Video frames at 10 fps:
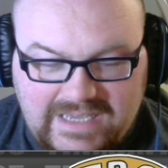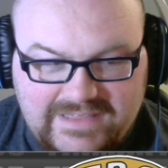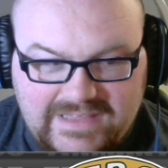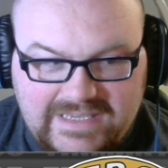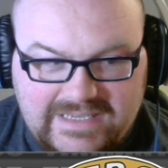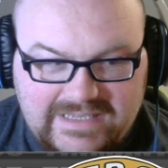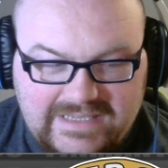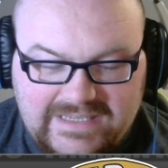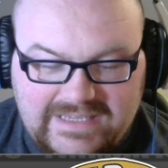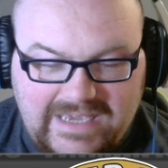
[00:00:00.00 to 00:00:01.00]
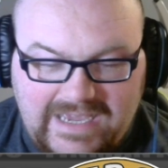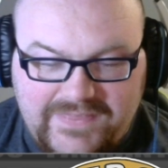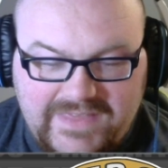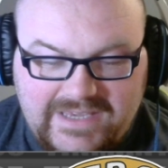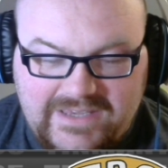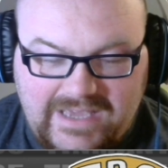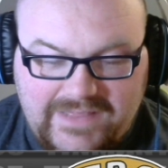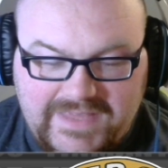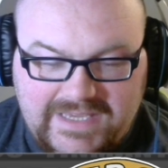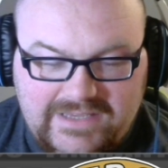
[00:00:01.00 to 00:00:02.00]
think yeah, I think
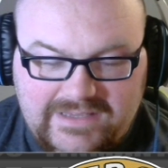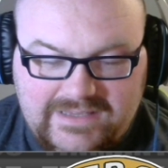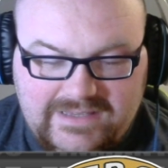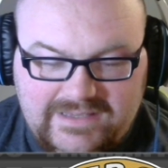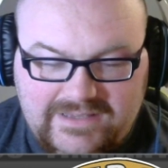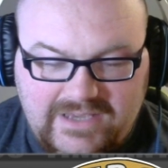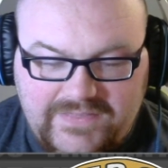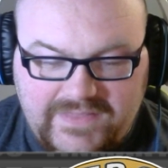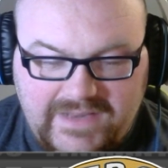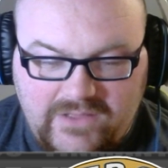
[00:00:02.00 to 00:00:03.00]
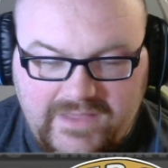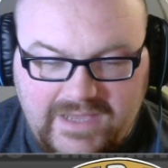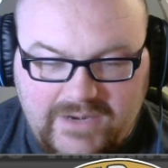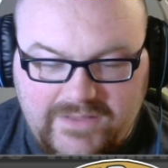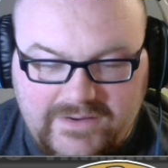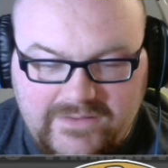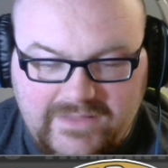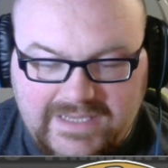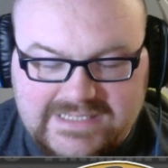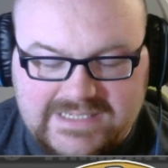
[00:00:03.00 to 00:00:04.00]
you hit the nail on the head right there. Like
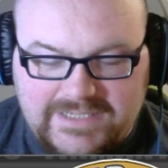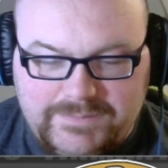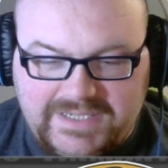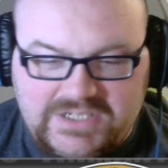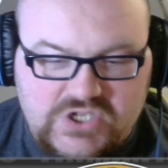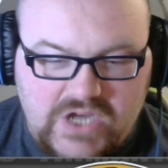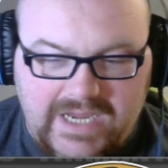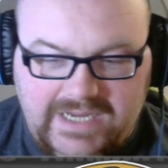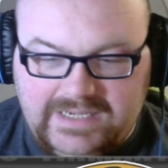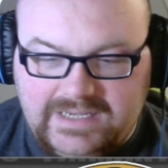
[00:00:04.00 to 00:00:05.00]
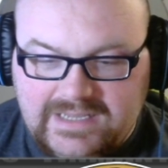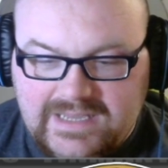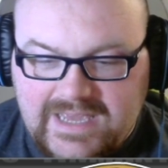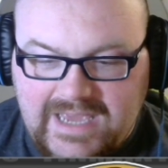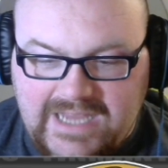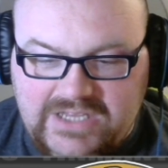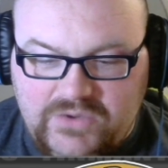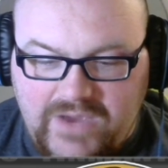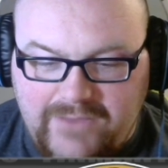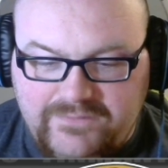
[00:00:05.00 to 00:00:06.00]
it's like a big chain and you
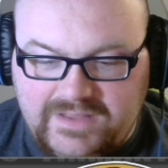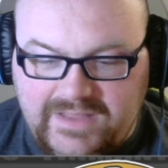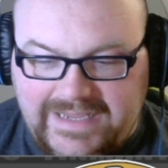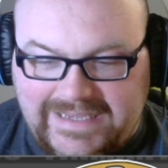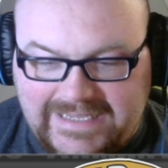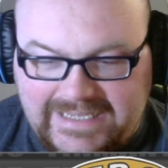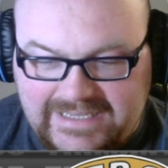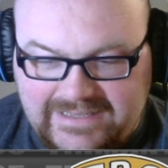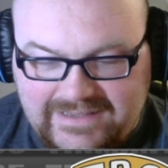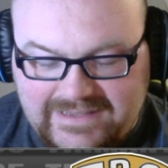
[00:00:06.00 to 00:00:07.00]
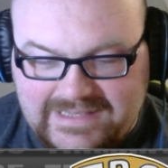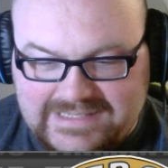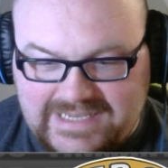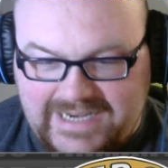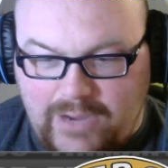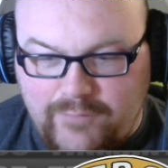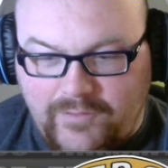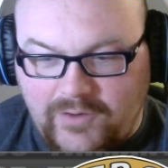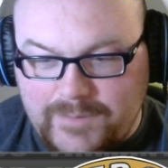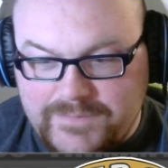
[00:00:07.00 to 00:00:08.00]
have to like it's like how
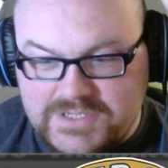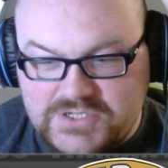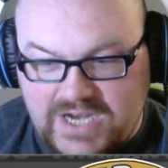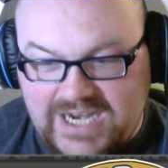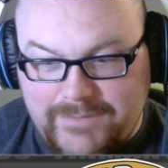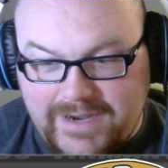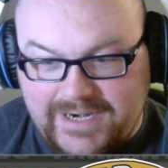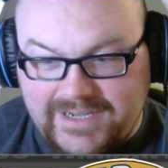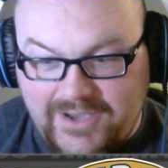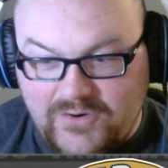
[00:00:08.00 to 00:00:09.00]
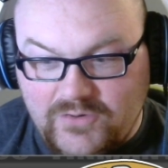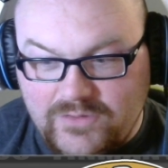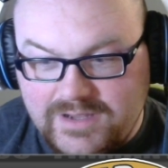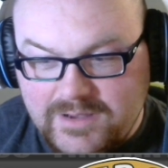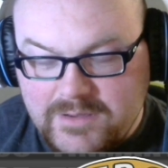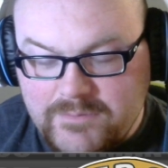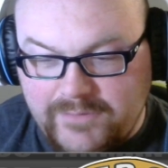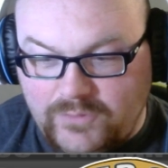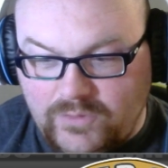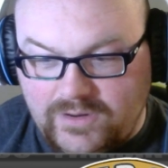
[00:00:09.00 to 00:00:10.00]
far up this chain am I going to go
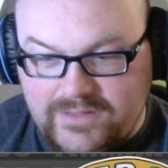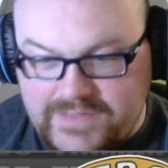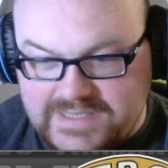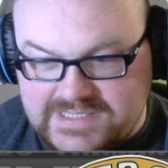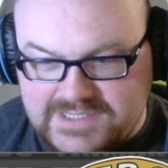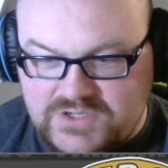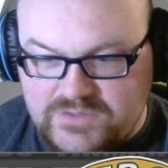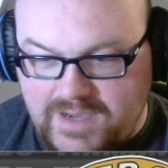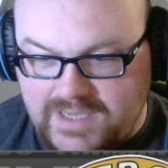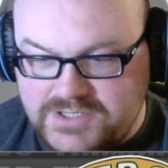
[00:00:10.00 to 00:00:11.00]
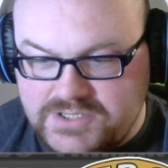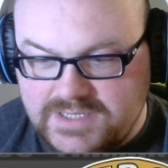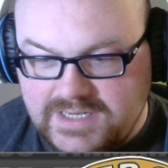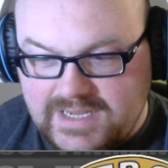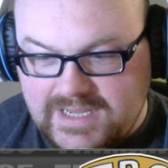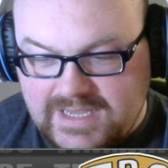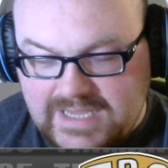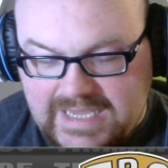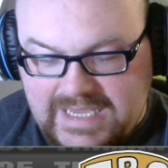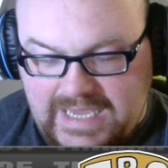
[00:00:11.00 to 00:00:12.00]
before this is too much?
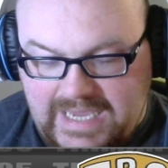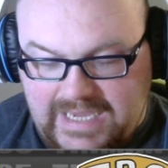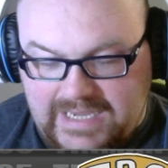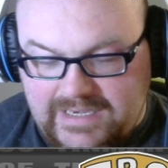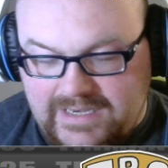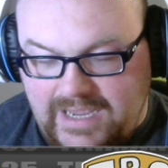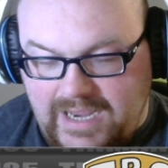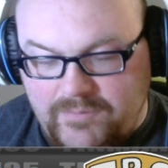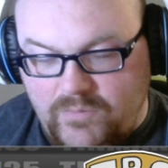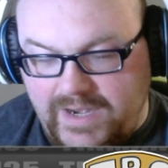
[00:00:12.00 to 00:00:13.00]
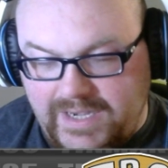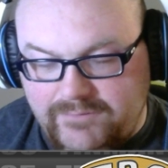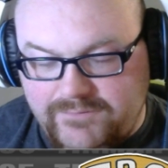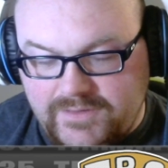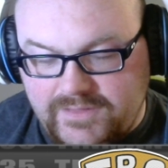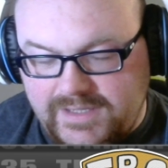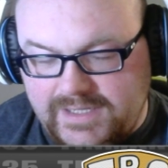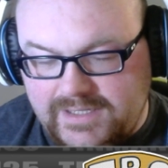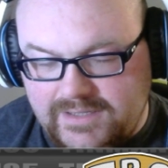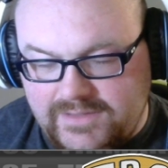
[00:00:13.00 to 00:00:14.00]
And I'm waiting for
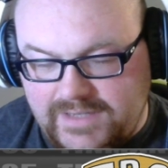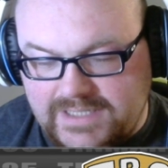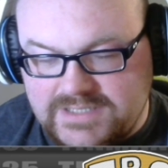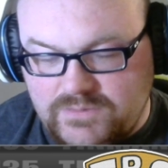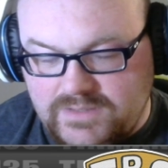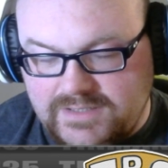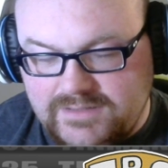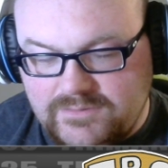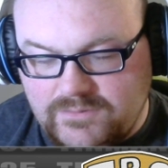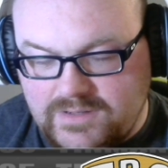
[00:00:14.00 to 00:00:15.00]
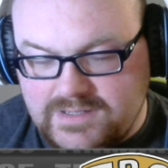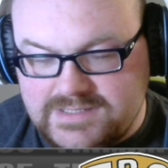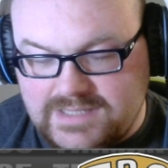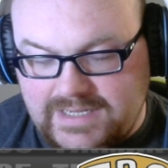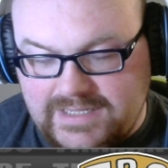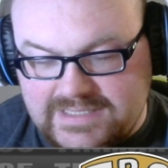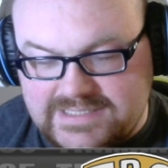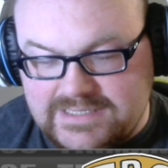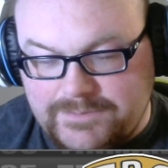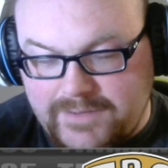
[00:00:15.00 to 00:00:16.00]
the next one where it's like this
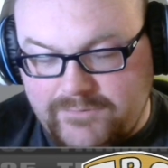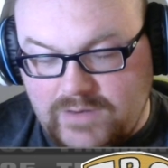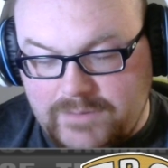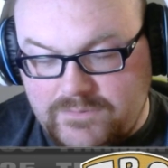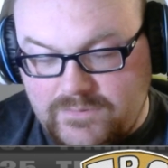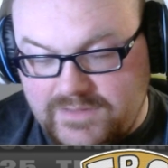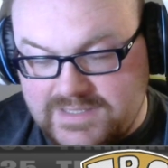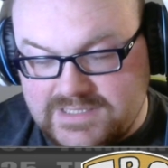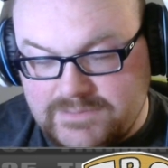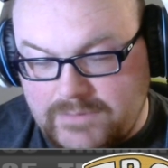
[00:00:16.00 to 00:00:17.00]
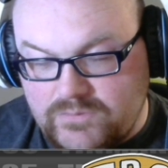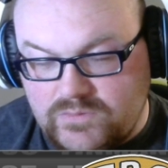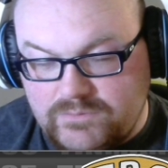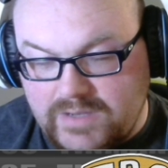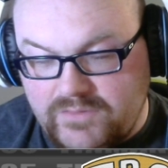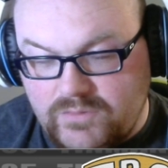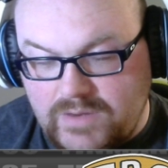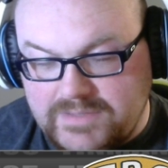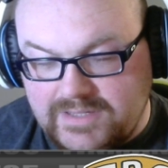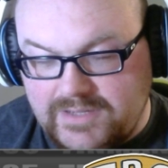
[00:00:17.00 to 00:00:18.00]
is above the
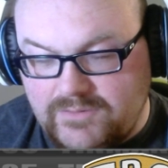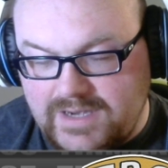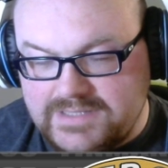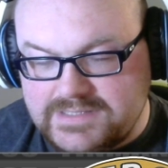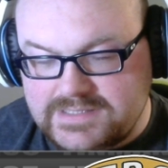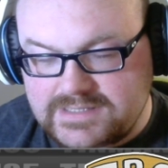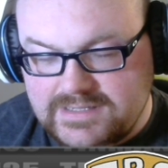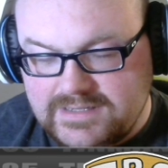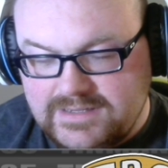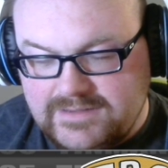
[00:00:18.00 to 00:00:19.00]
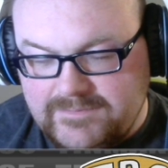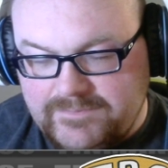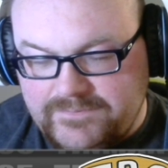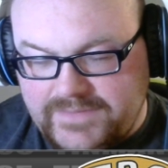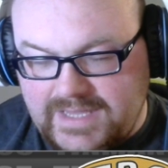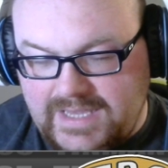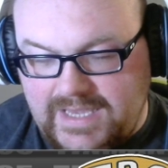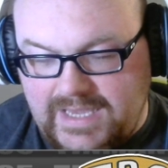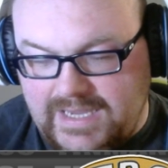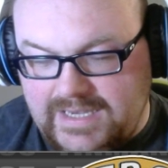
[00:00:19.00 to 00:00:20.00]
reptilian race
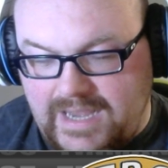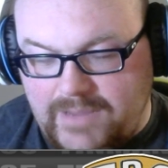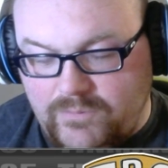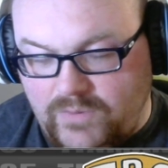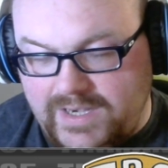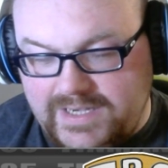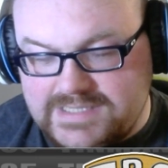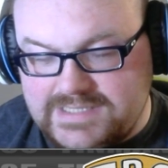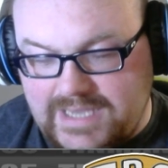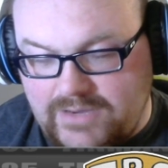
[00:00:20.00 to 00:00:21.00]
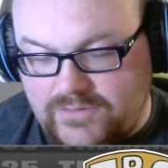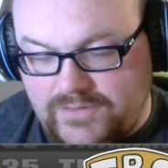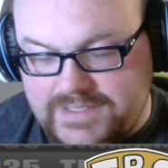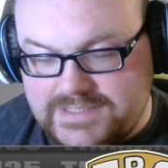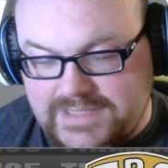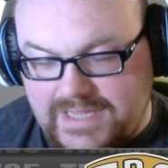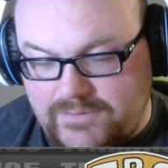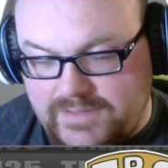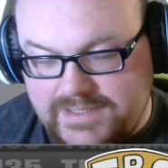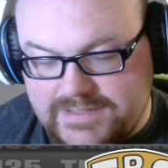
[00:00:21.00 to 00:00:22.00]
and I'm ready to see how crazy that
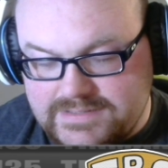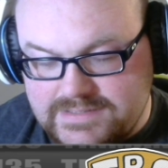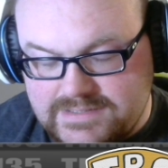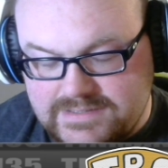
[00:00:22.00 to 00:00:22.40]
one is.